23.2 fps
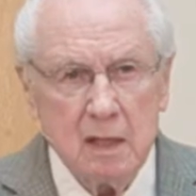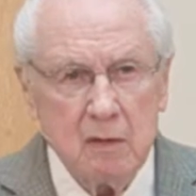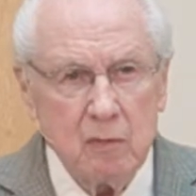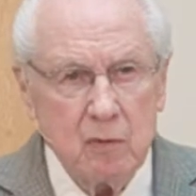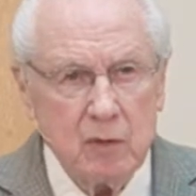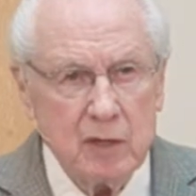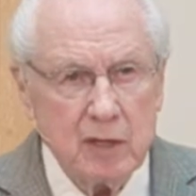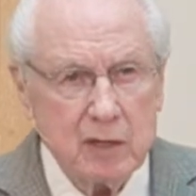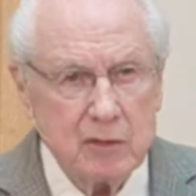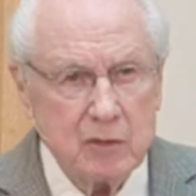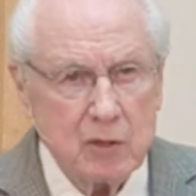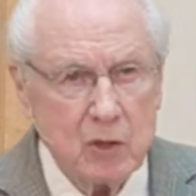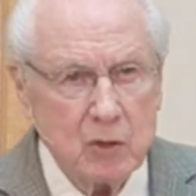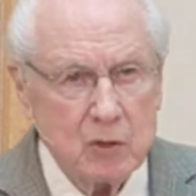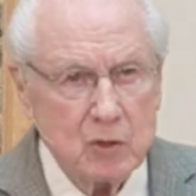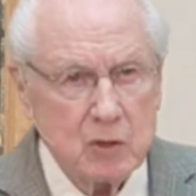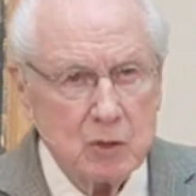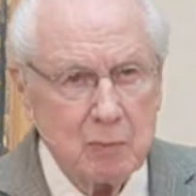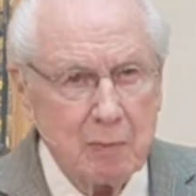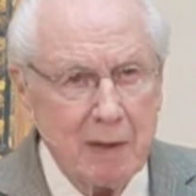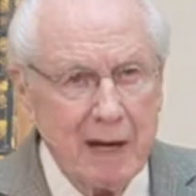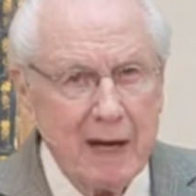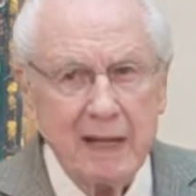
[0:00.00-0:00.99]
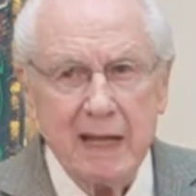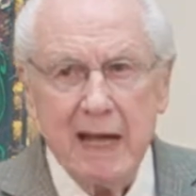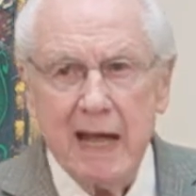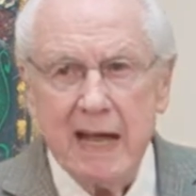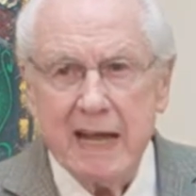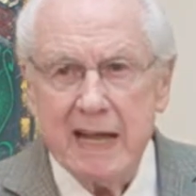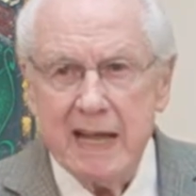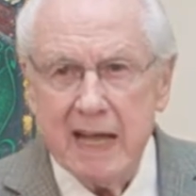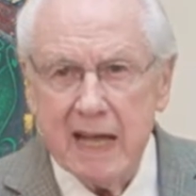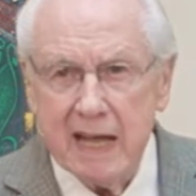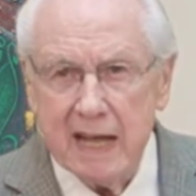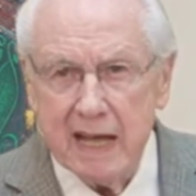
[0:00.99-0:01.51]
when he talks about
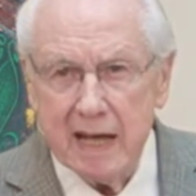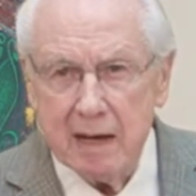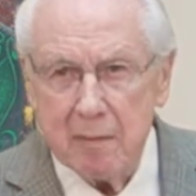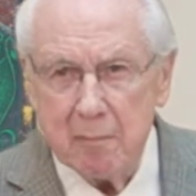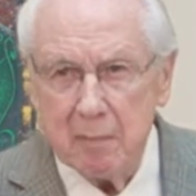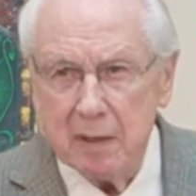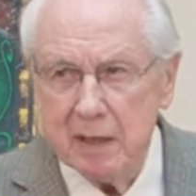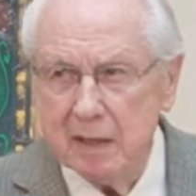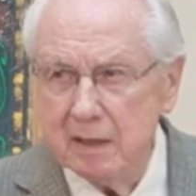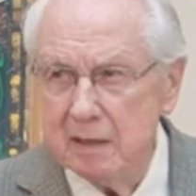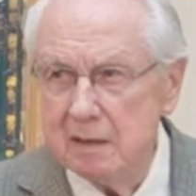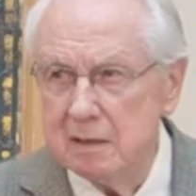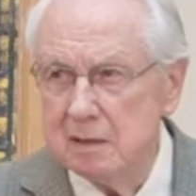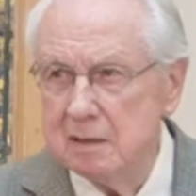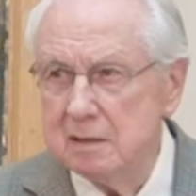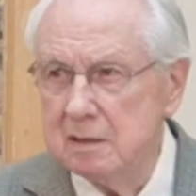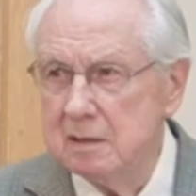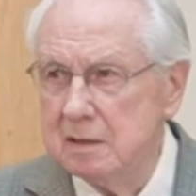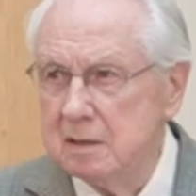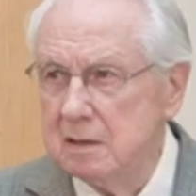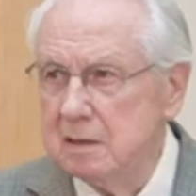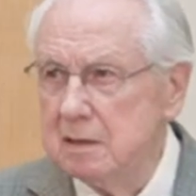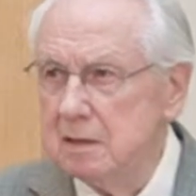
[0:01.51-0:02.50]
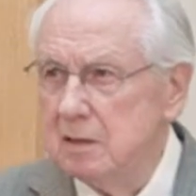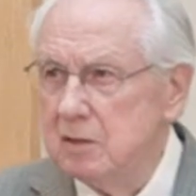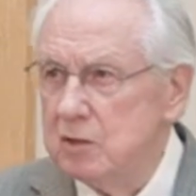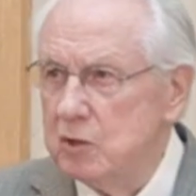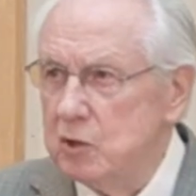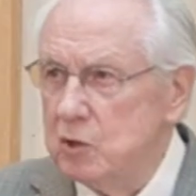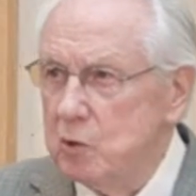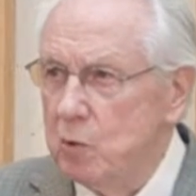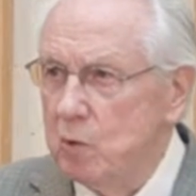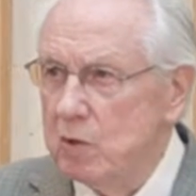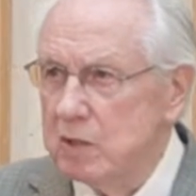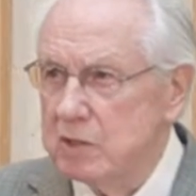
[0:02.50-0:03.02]
Ahab,
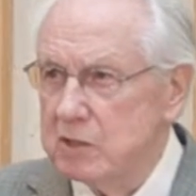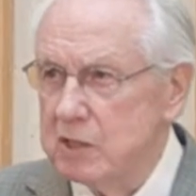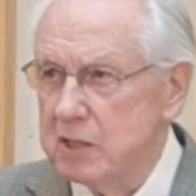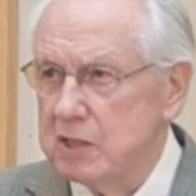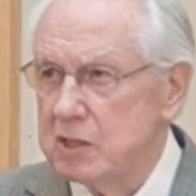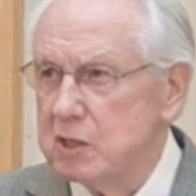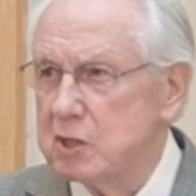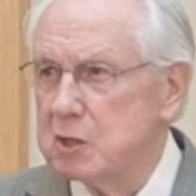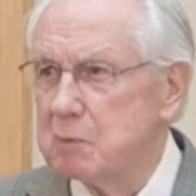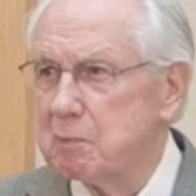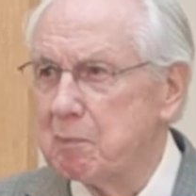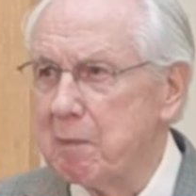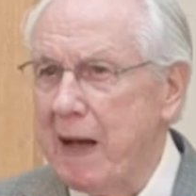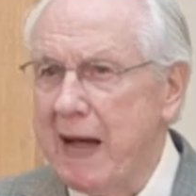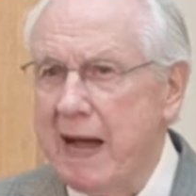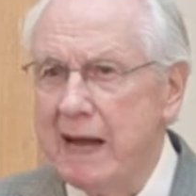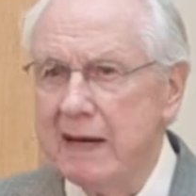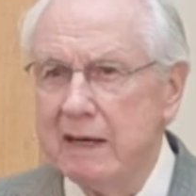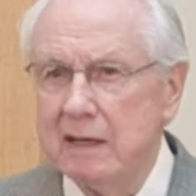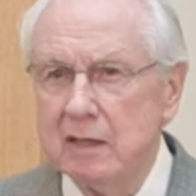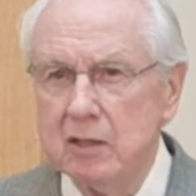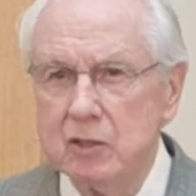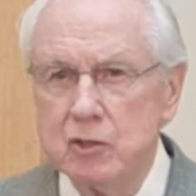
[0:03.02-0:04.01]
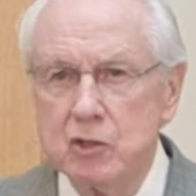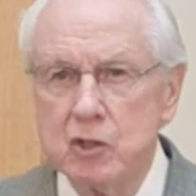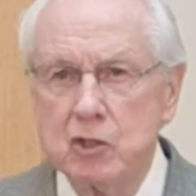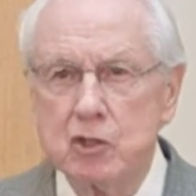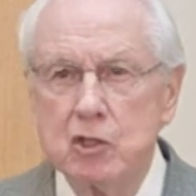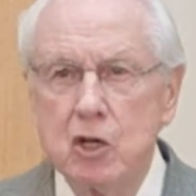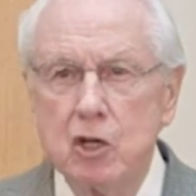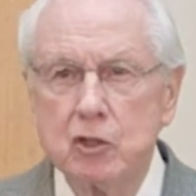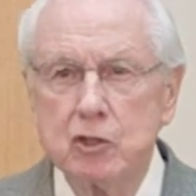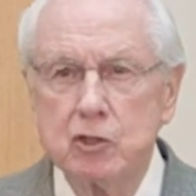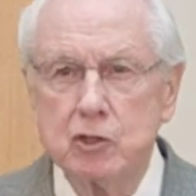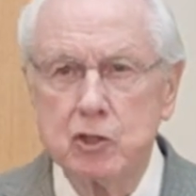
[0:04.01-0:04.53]
who was a
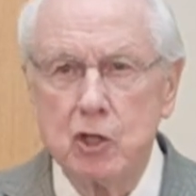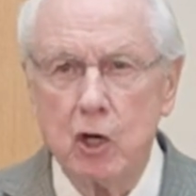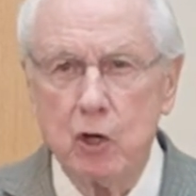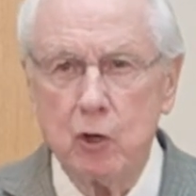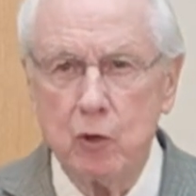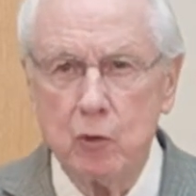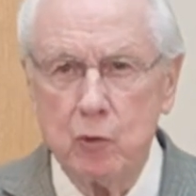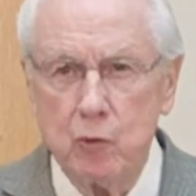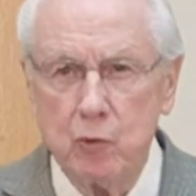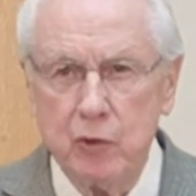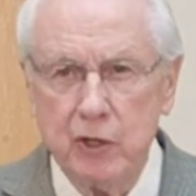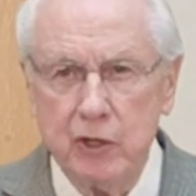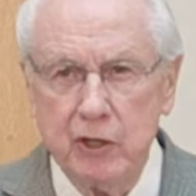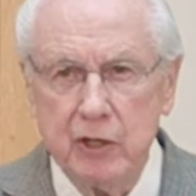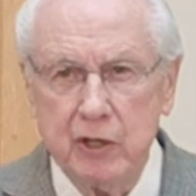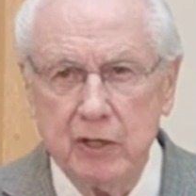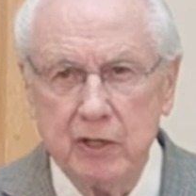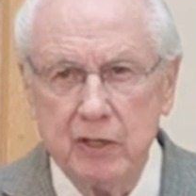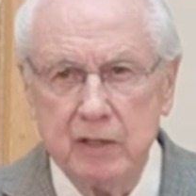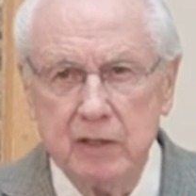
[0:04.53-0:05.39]
spineless toad.